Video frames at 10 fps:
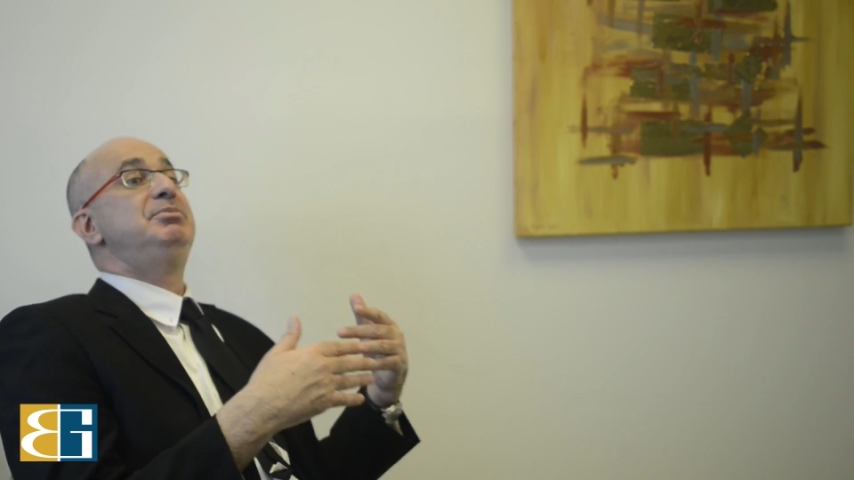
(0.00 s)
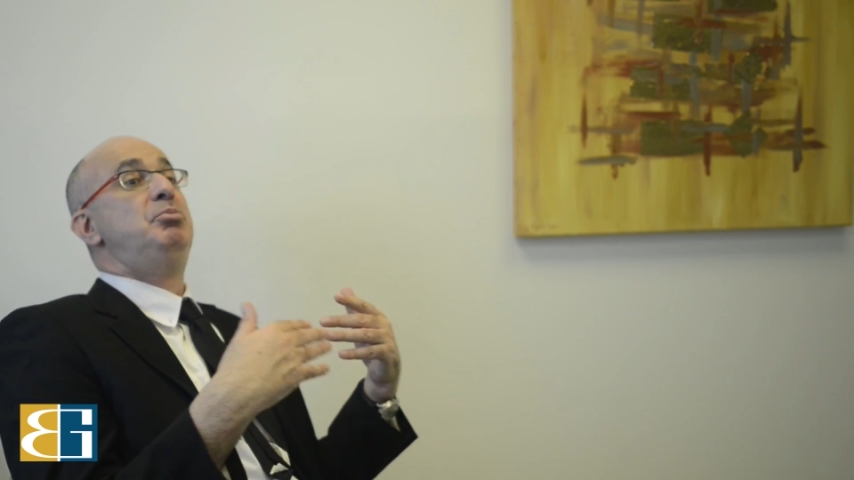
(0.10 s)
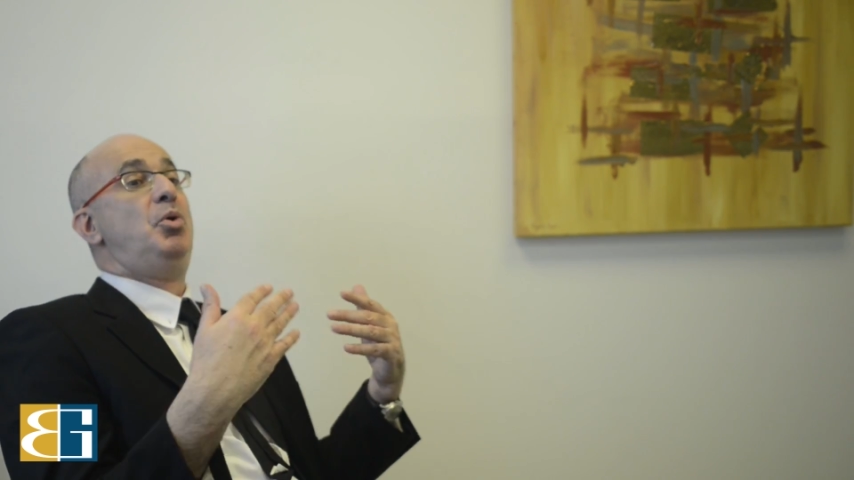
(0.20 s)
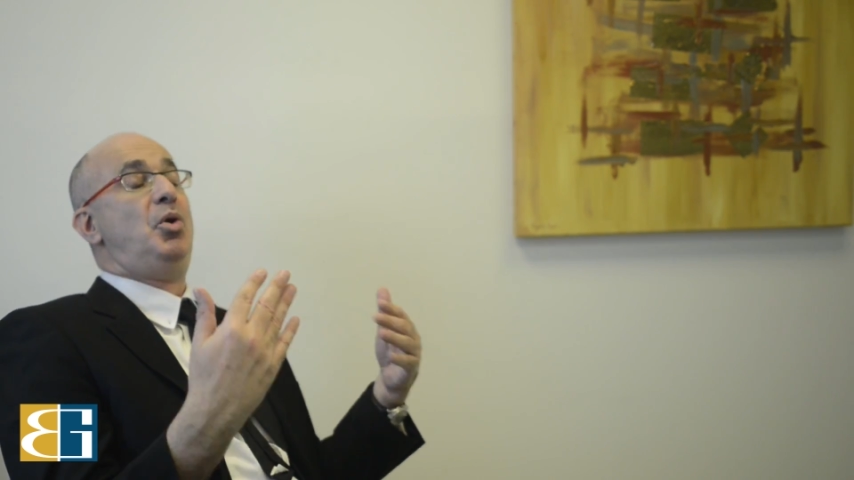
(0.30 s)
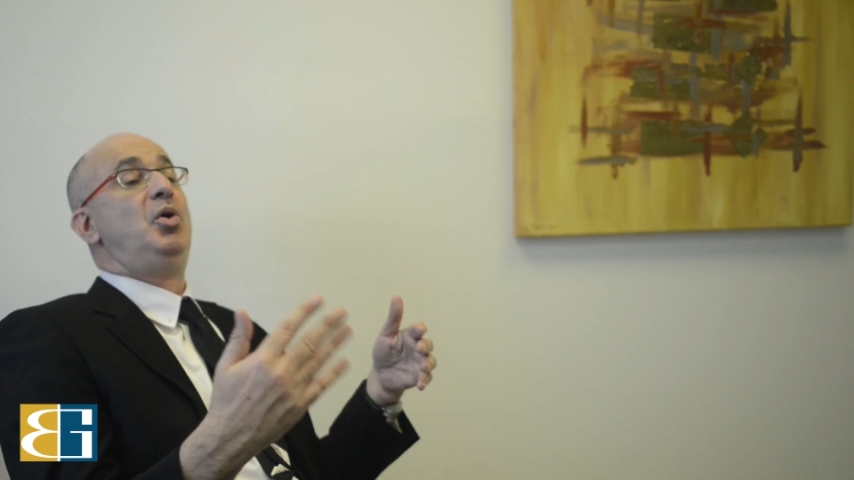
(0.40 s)

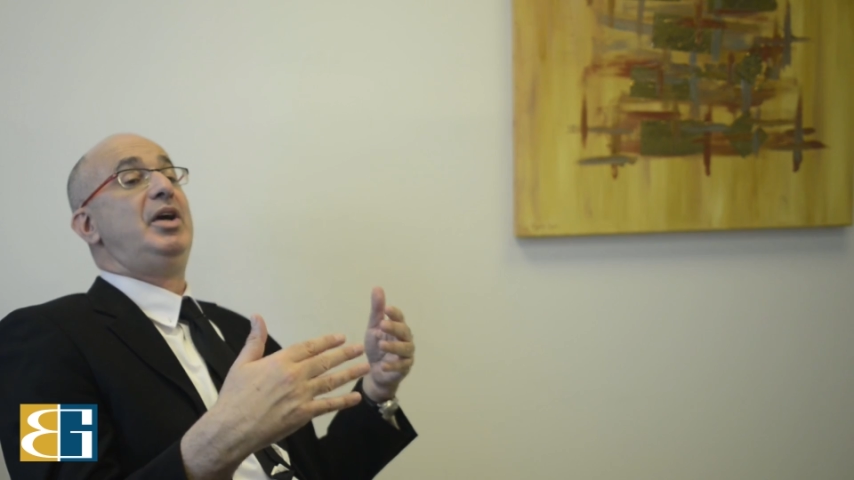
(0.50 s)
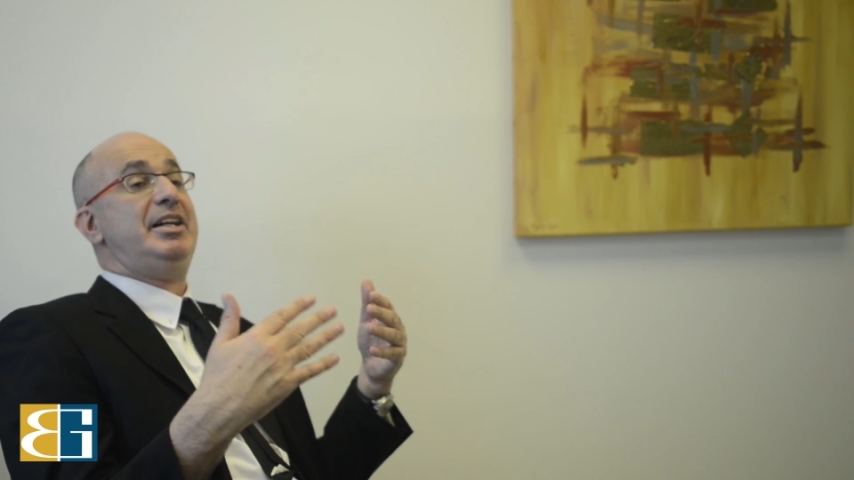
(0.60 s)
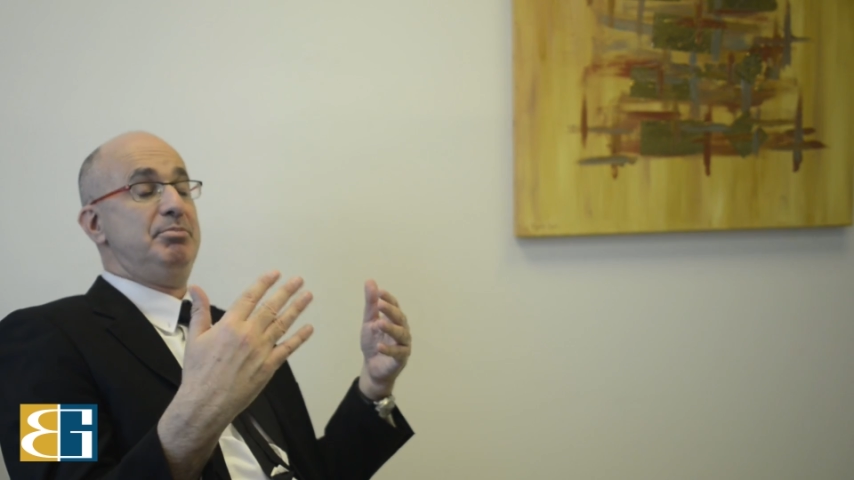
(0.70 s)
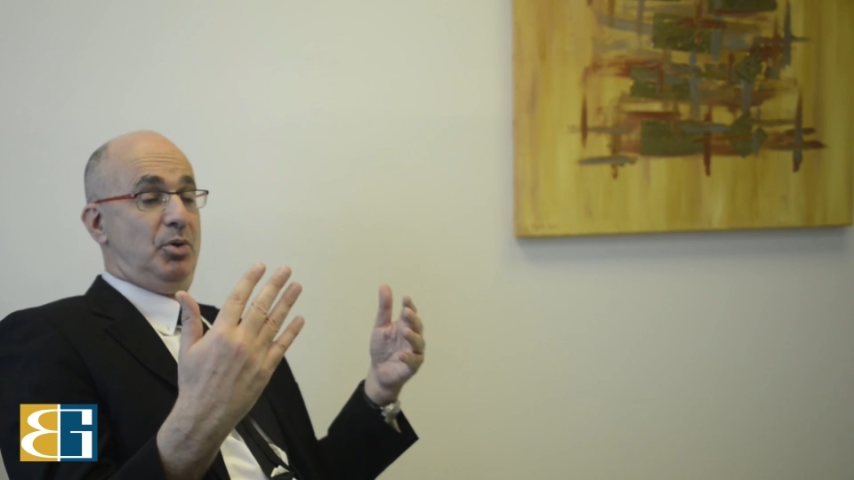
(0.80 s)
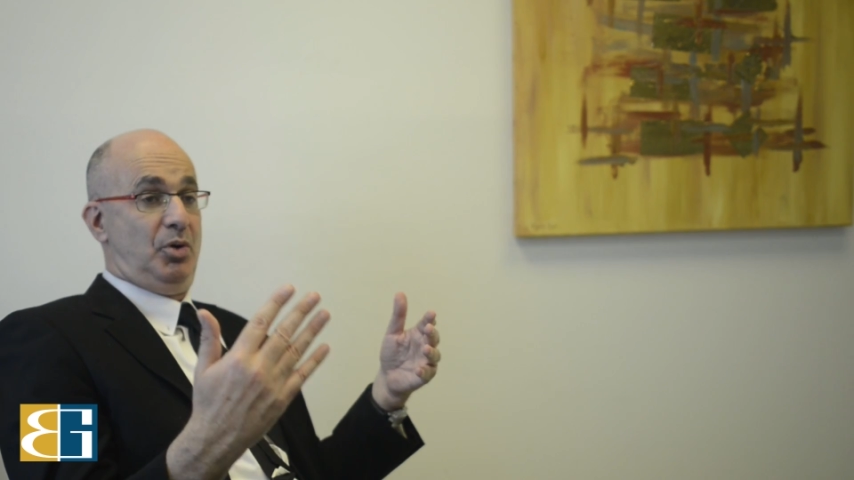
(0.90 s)
more
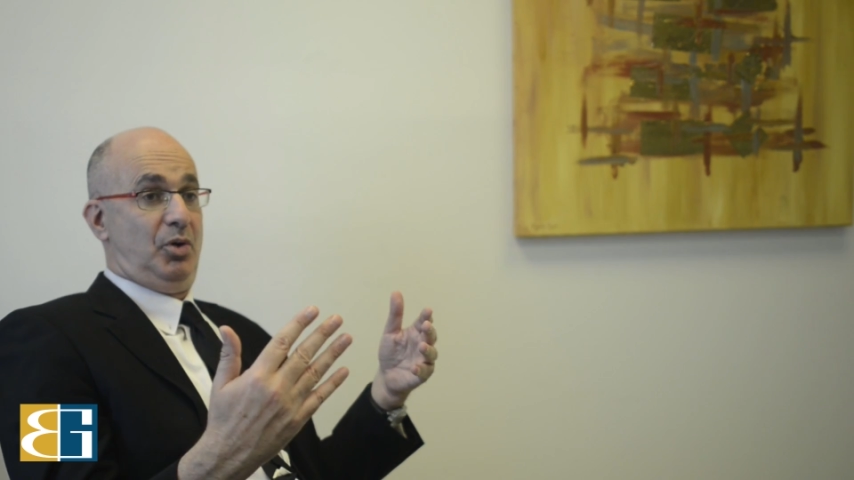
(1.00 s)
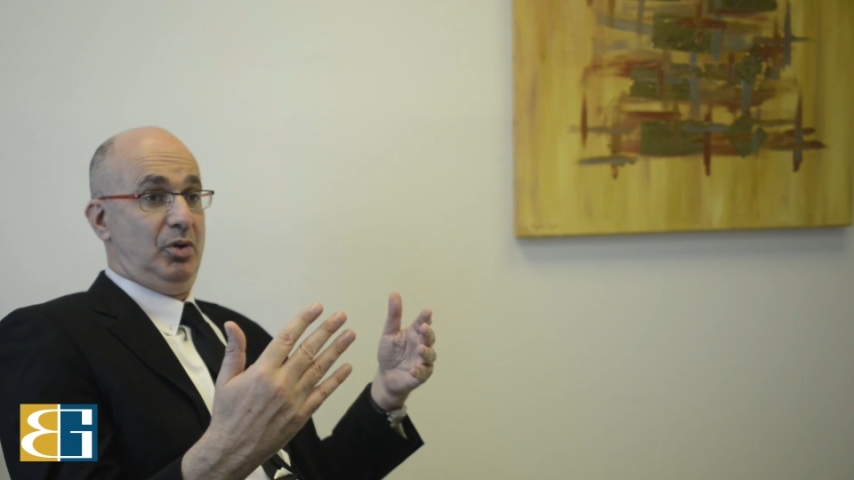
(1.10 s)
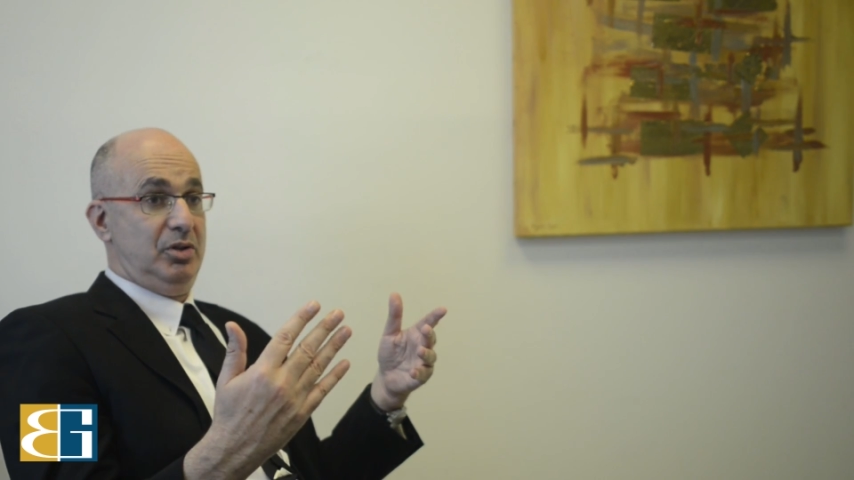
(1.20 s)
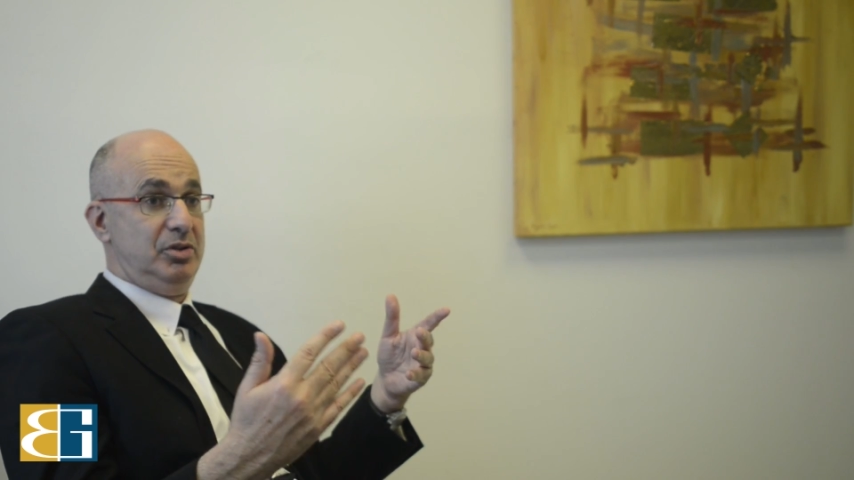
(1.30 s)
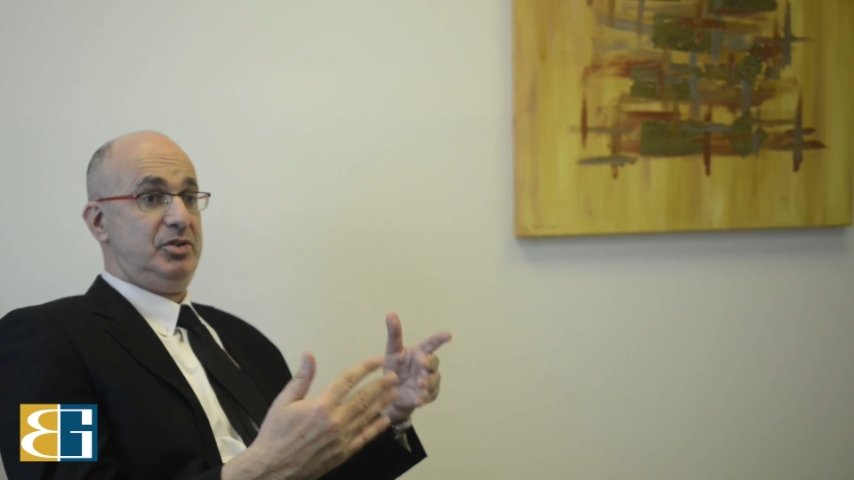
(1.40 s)
and more